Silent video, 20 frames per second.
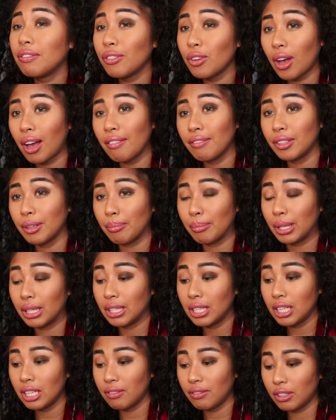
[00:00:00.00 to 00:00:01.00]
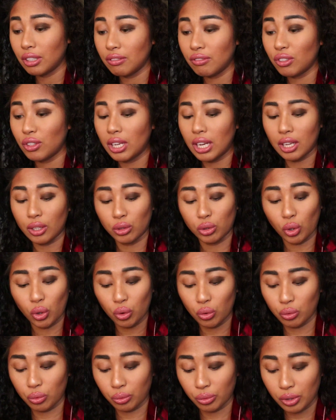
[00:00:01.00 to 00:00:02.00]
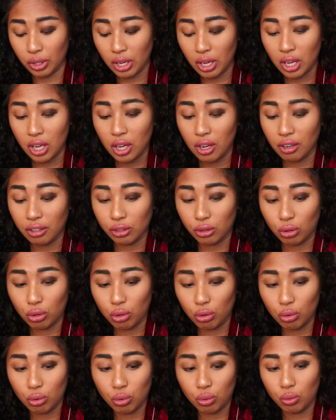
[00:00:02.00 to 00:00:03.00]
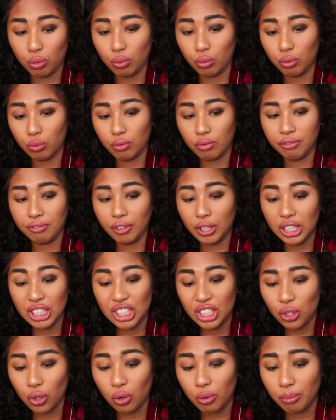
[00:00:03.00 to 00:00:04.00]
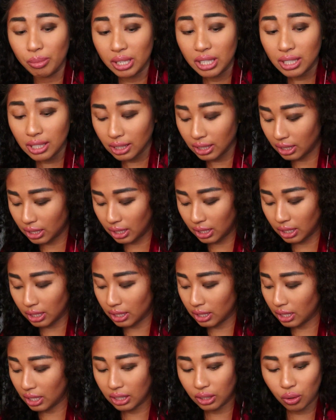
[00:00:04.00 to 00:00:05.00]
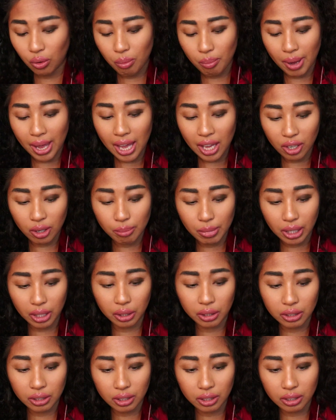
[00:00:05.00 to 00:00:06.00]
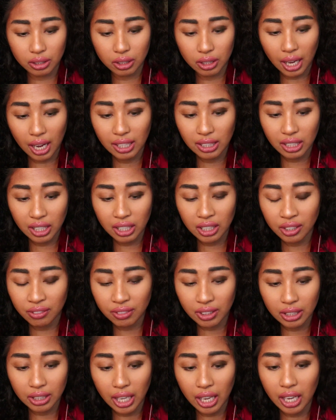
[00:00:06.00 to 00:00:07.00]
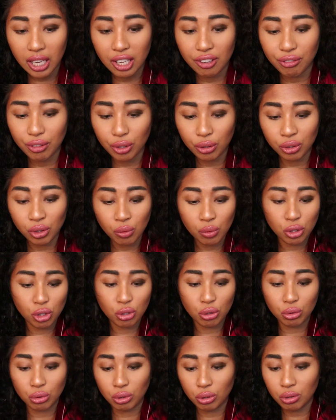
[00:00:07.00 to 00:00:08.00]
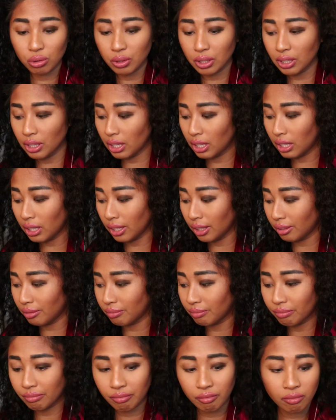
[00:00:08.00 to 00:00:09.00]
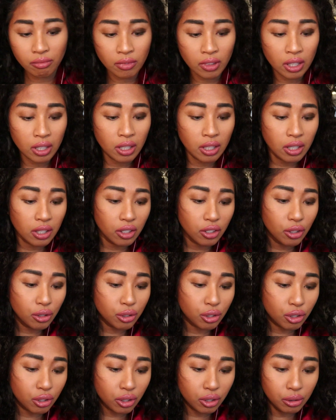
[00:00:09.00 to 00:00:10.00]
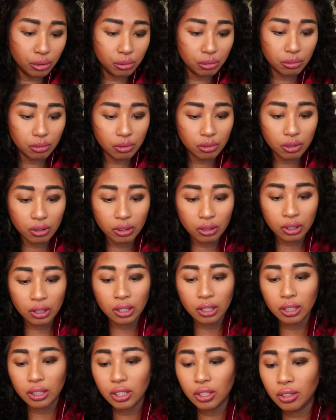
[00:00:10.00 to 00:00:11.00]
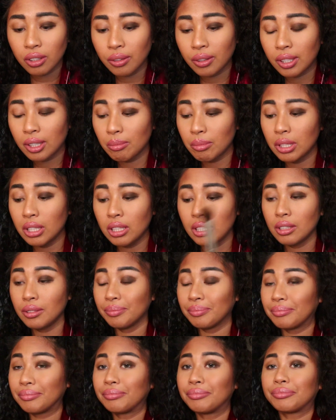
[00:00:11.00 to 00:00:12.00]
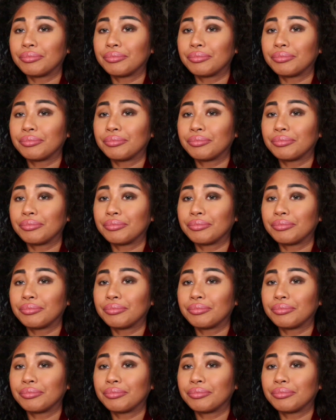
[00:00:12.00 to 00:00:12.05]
if you have the money, even if you get a loan to fund your business, it don't matter, because at the end of the day, if you don't know what you're doing, then you're screwed. You know what I mean?